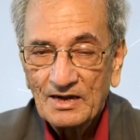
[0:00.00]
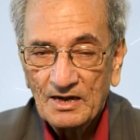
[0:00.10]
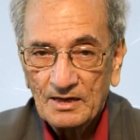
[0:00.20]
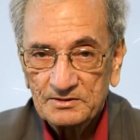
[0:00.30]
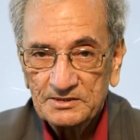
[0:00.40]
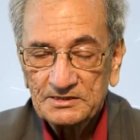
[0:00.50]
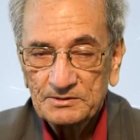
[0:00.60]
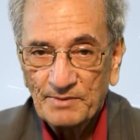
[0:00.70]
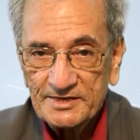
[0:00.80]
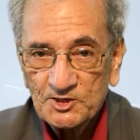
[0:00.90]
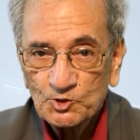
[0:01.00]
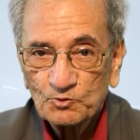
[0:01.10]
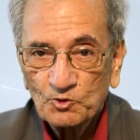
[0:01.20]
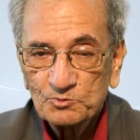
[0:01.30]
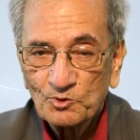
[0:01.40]
the message of
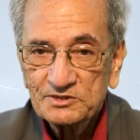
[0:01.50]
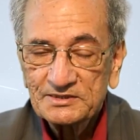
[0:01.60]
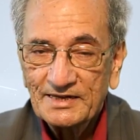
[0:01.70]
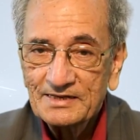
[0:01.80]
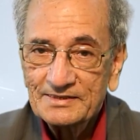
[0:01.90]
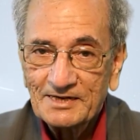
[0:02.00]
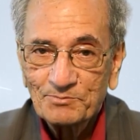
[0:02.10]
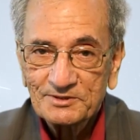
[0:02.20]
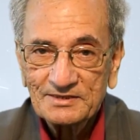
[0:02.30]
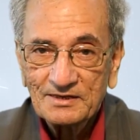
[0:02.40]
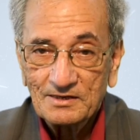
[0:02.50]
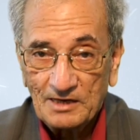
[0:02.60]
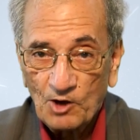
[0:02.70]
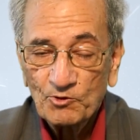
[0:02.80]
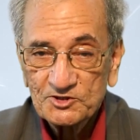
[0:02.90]
those books, then that person,
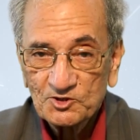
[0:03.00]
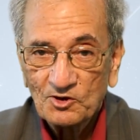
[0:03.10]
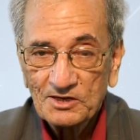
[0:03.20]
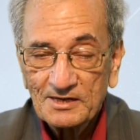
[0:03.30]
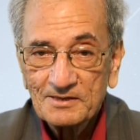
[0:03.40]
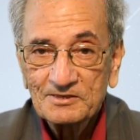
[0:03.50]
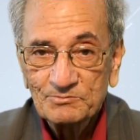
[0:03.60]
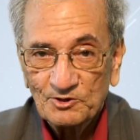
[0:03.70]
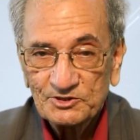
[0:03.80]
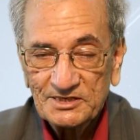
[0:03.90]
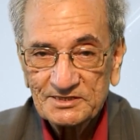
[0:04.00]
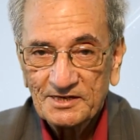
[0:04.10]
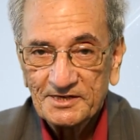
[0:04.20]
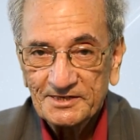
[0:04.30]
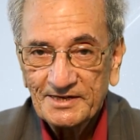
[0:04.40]
now a scholar, because he has
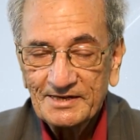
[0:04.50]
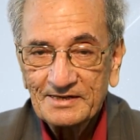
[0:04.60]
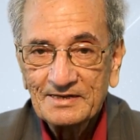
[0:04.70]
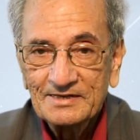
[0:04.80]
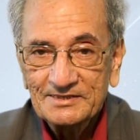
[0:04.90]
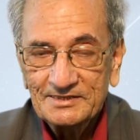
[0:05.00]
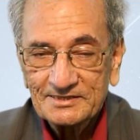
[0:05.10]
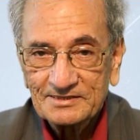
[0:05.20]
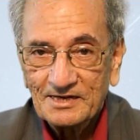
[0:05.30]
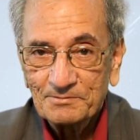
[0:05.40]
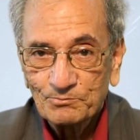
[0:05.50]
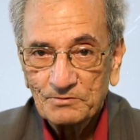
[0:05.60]
done a degree, he has done